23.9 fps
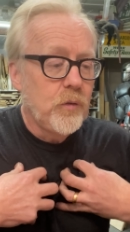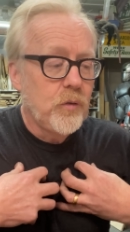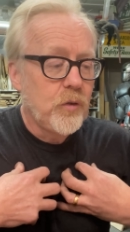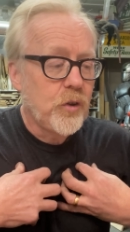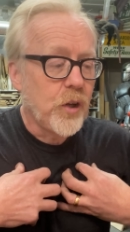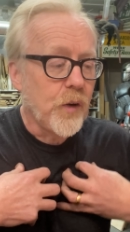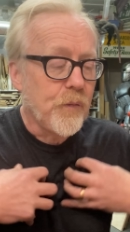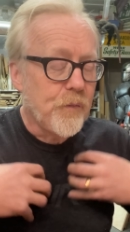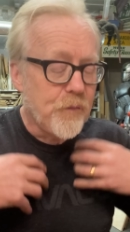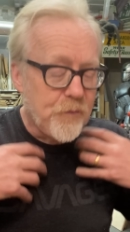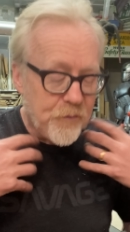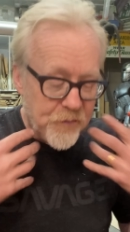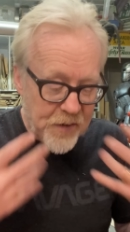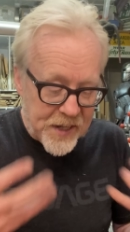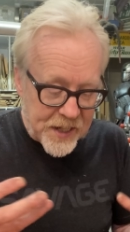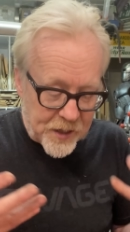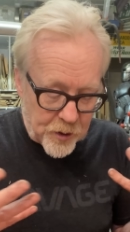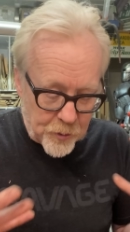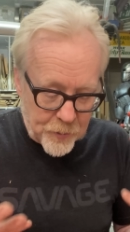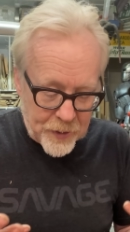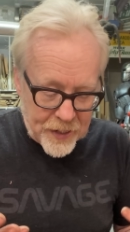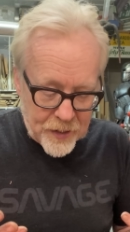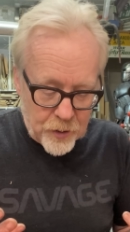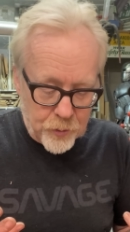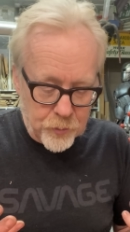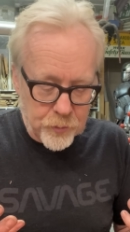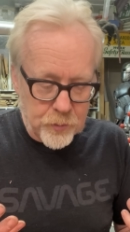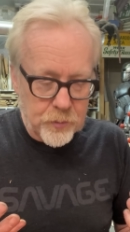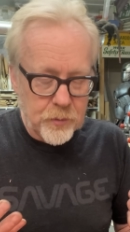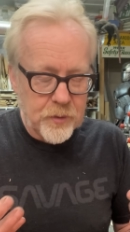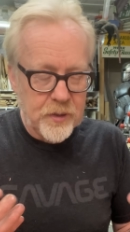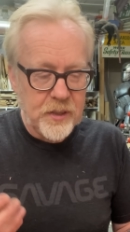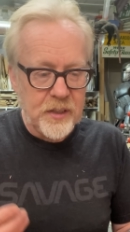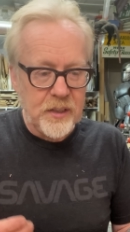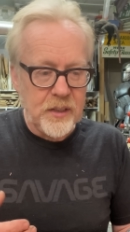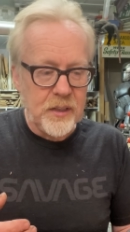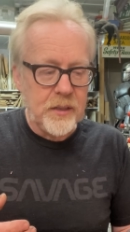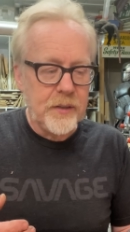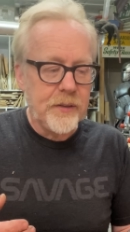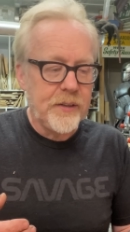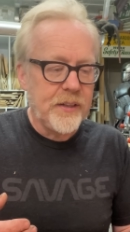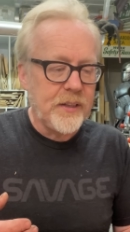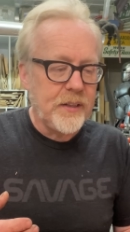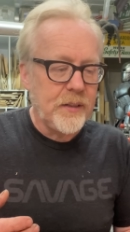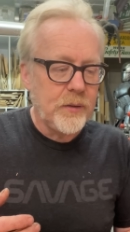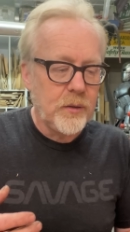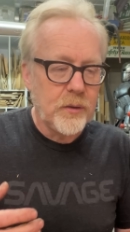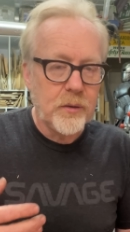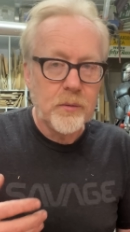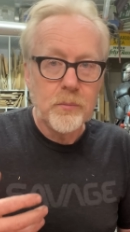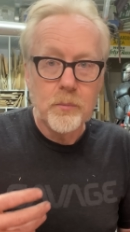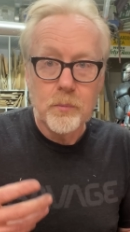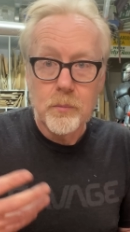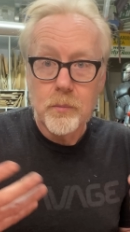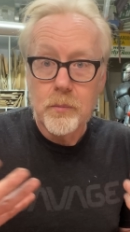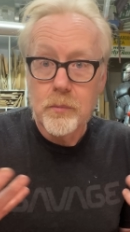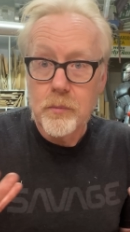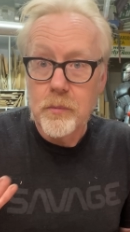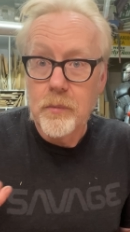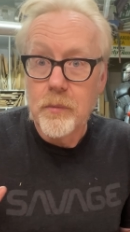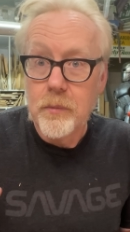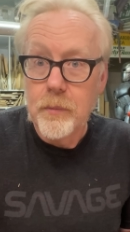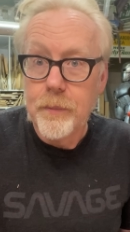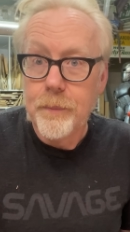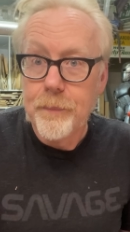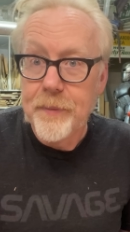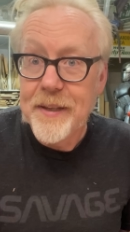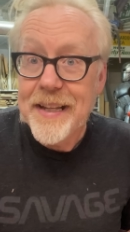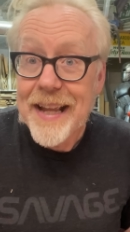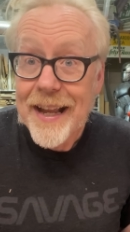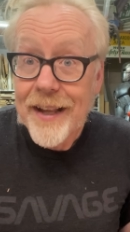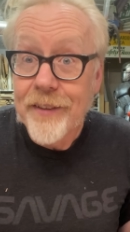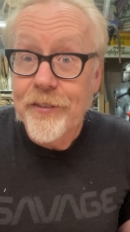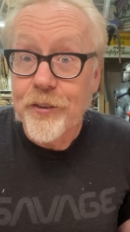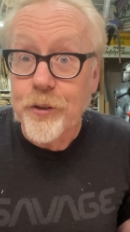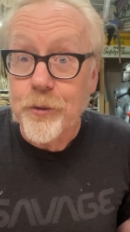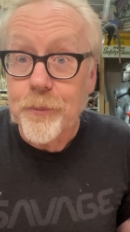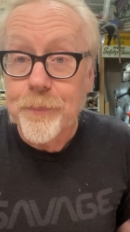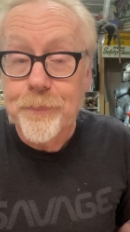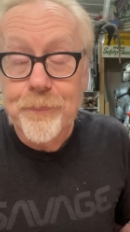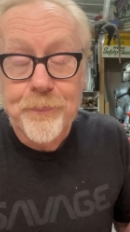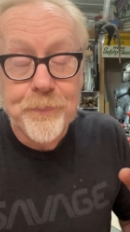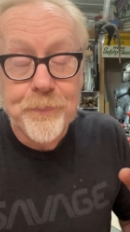to figure out the, the, the answer.